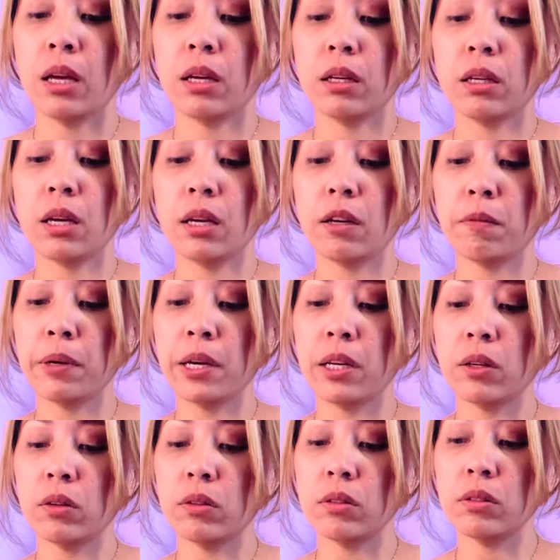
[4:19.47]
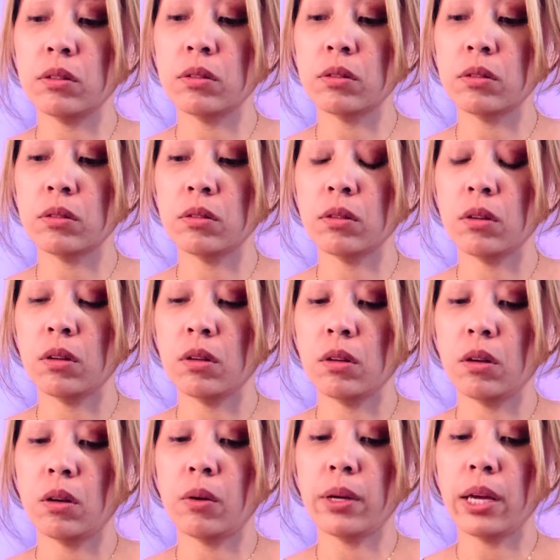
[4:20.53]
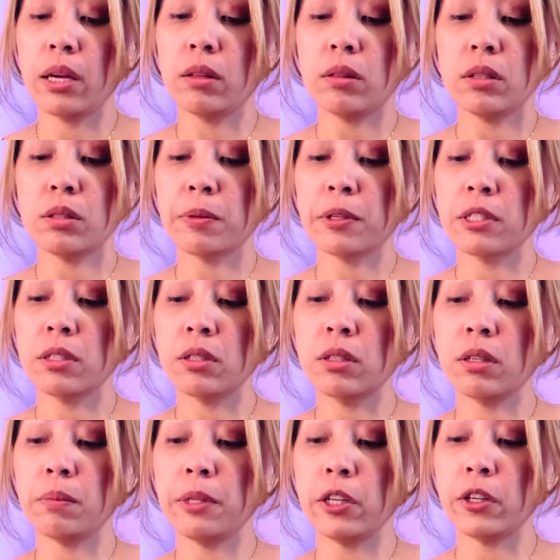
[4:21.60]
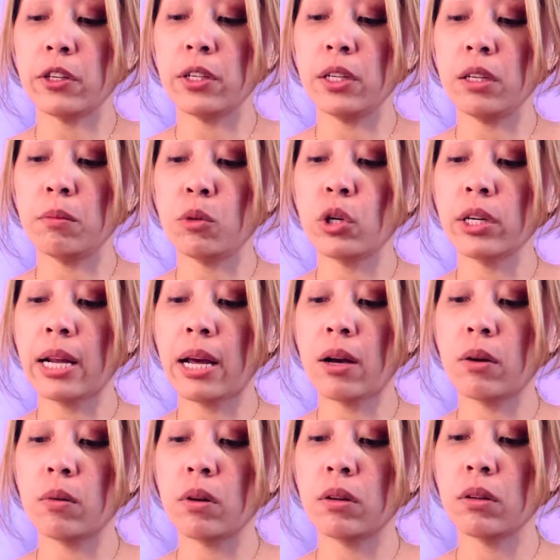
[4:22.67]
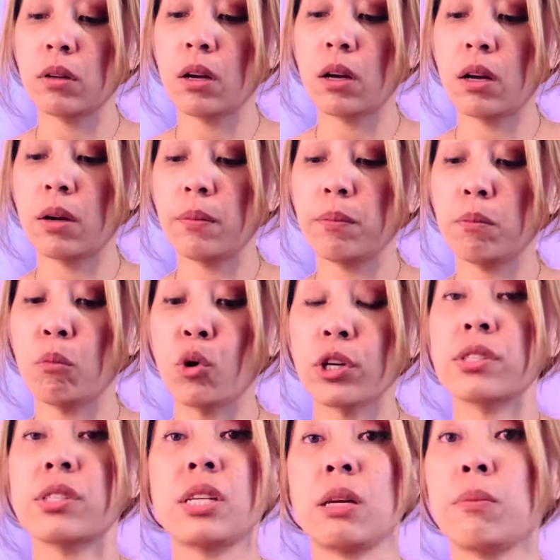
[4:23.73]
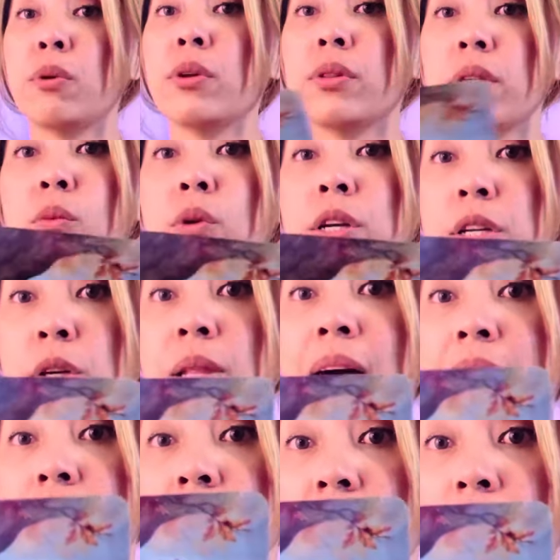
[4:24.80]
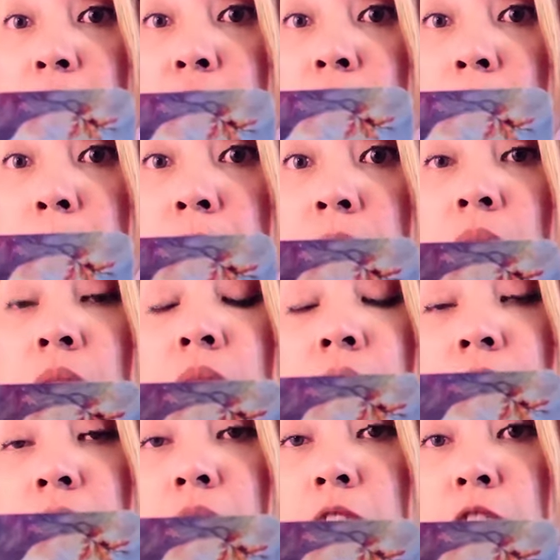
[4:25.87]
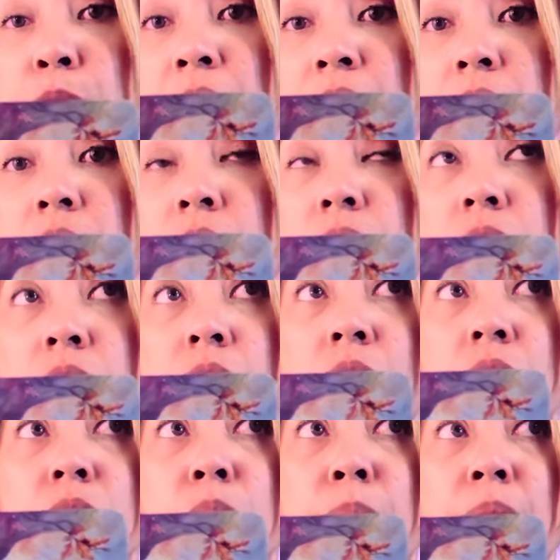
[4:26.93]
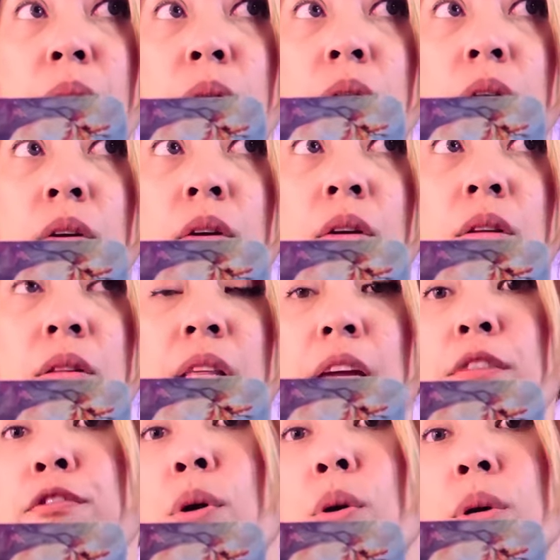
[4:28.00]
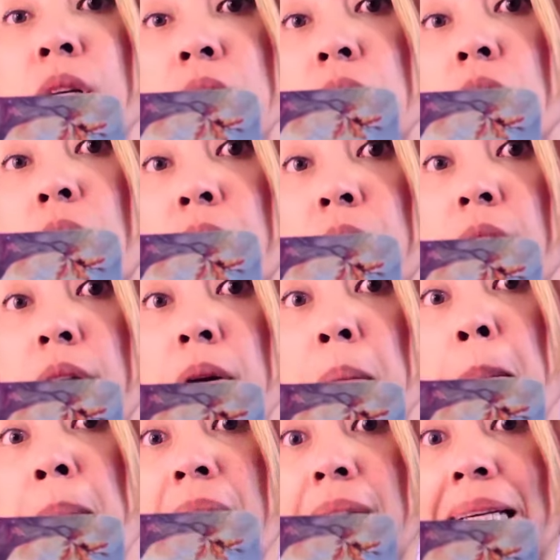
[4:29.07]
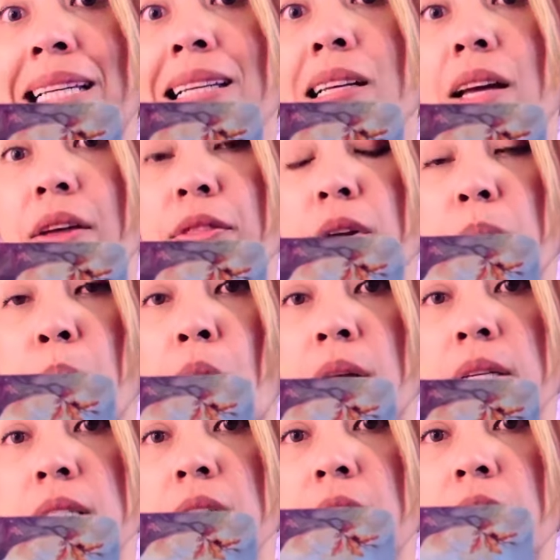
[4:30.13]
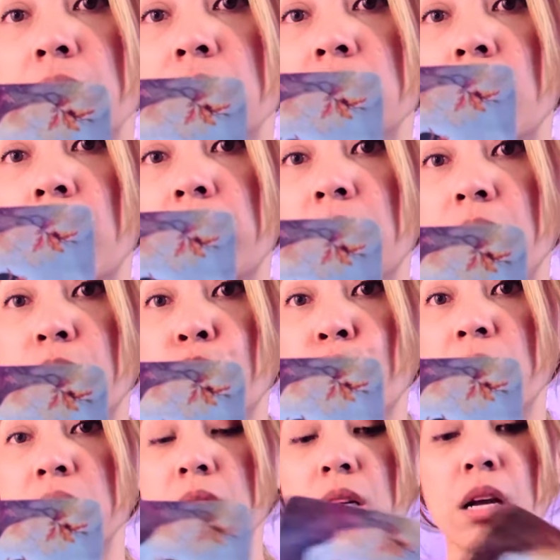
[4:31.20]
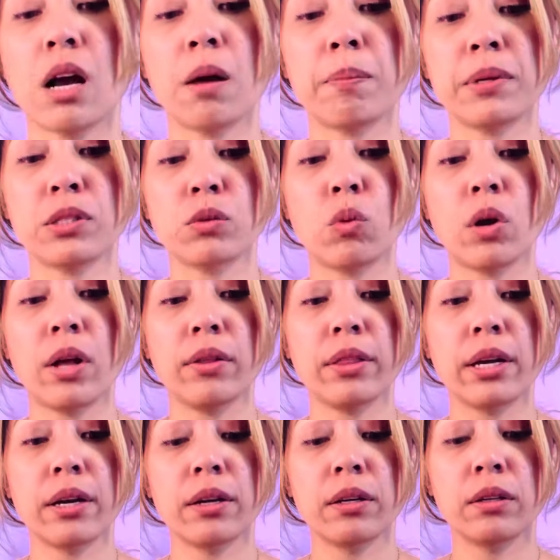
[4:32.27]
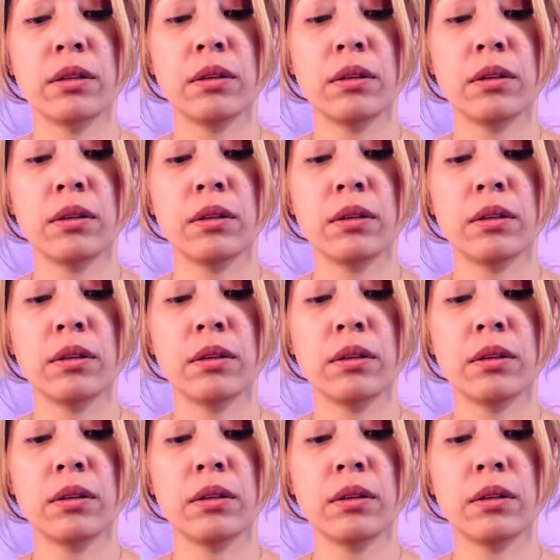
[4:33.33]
King of Pentacles. Okay, this person could be earning more now, um, more stable than when you last left them. King of Pentacles talks about they focused on their money and their monetaries and they've risen up as well there.